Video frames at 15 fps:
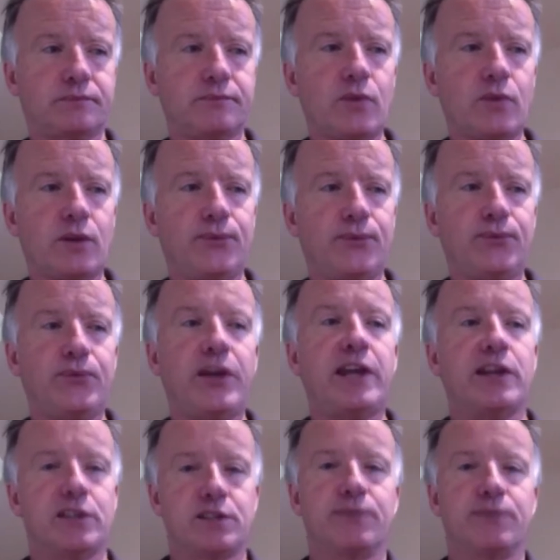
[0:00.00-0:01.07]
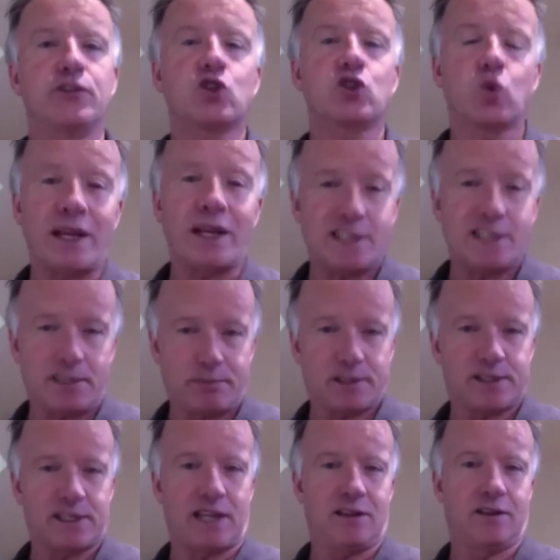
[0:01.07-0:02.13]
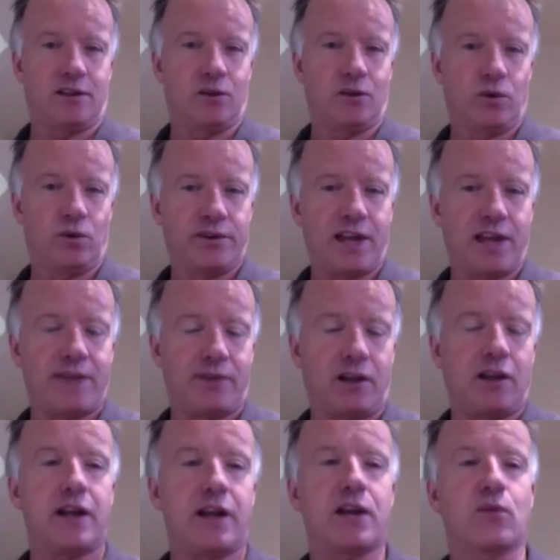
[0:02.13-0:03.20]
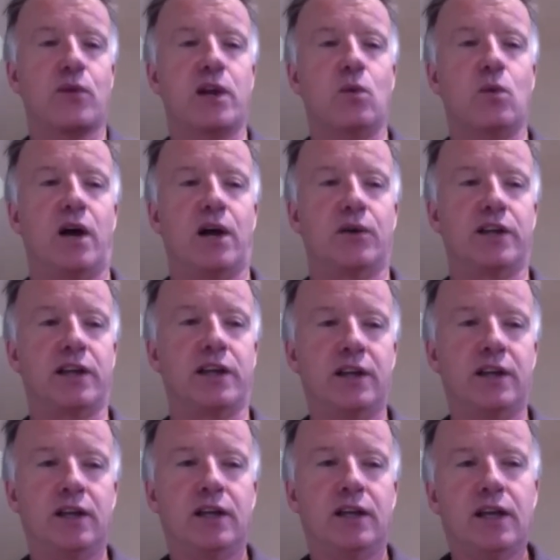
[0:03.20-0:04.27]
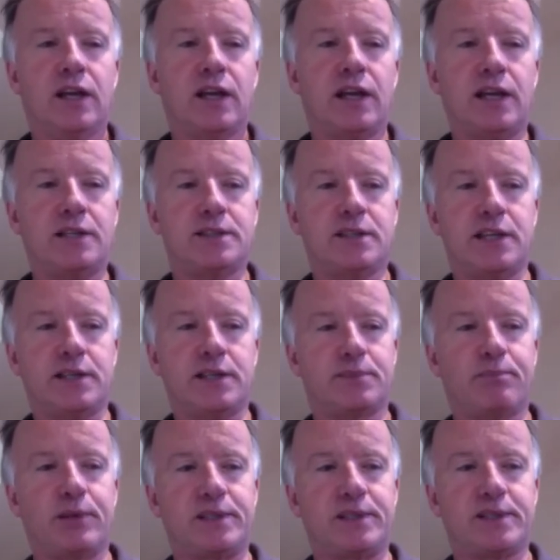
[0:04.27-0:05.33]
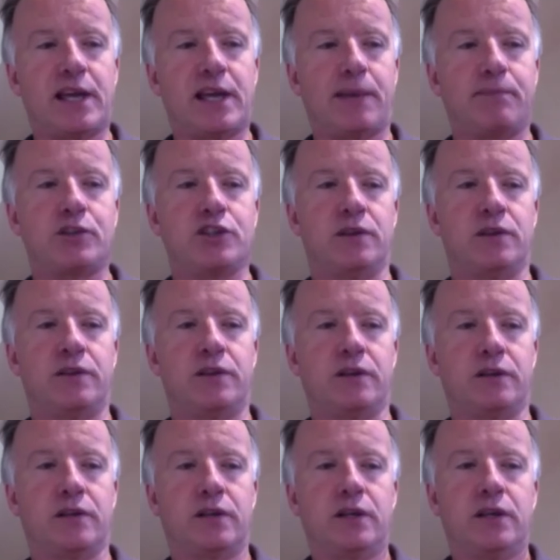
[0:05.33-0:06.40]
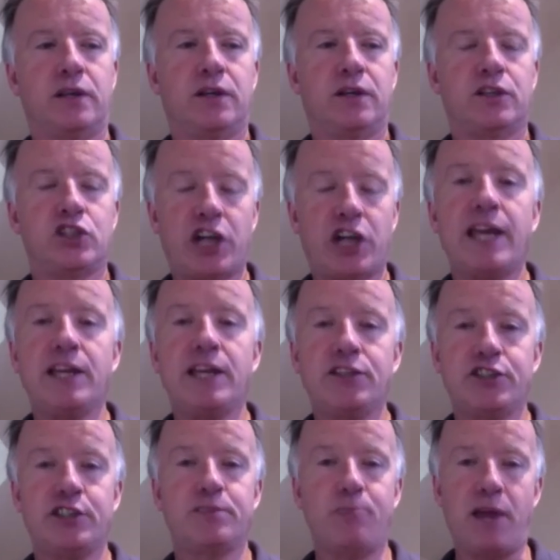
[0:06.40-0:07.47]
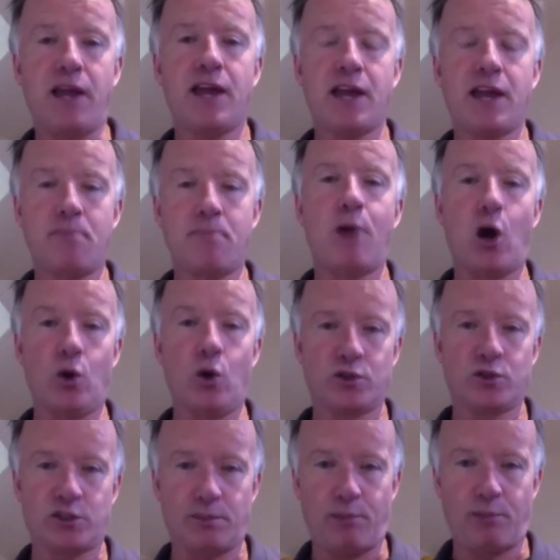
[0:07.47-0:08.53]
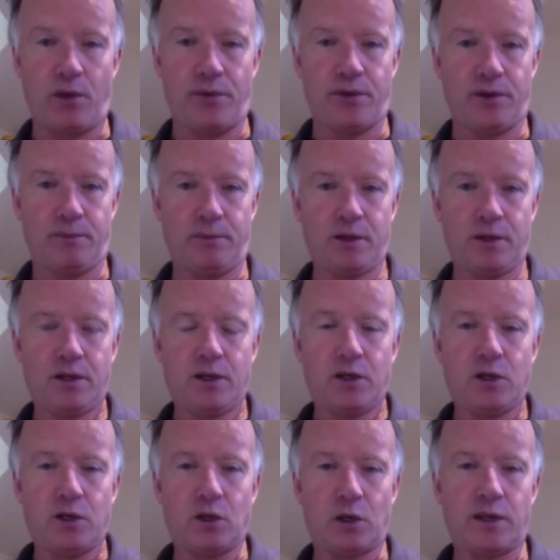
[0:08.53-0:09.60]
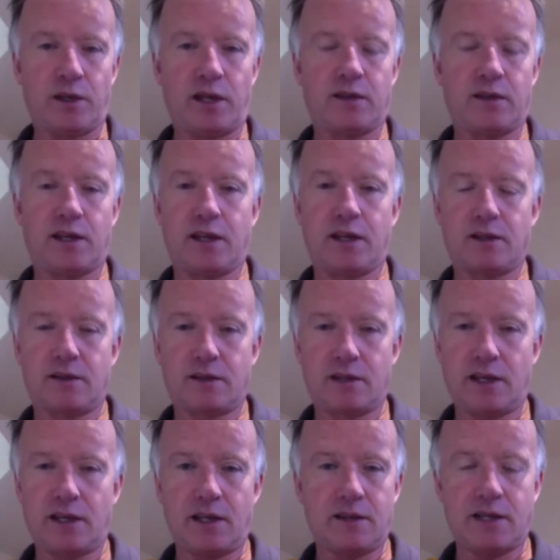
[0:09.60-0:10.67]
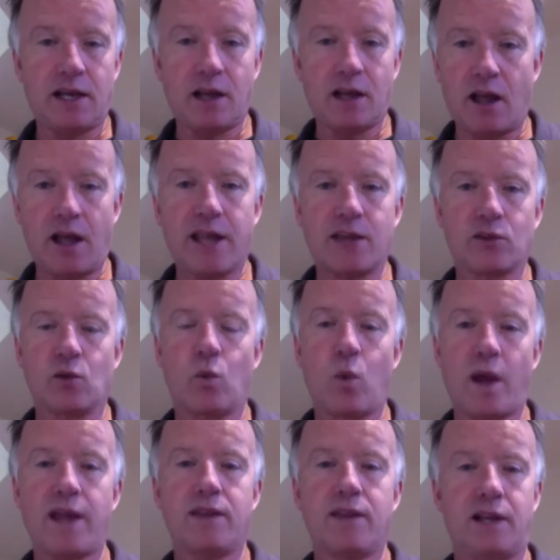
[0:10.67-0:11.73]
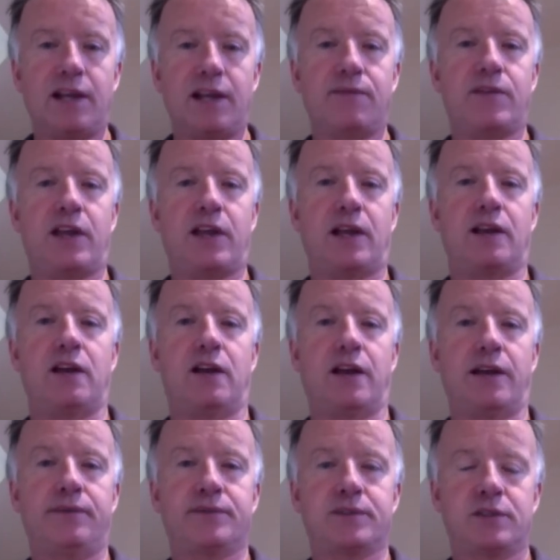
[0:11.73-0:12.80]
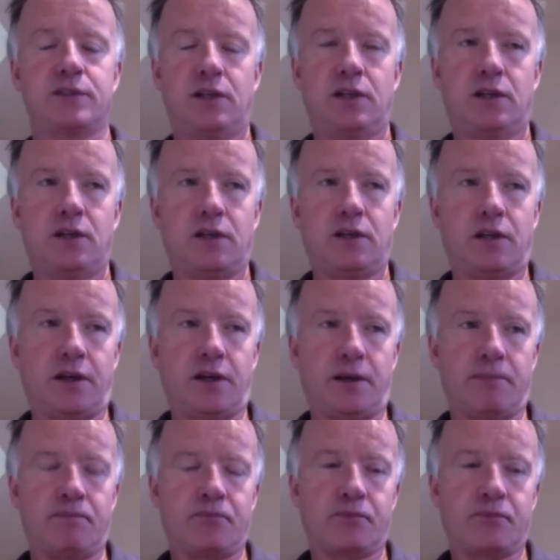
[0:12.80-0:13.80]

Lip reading: fears of the 20% that will never like rewilding is this perception that change is being imposed upon them. You know, they like the way they live their lives, and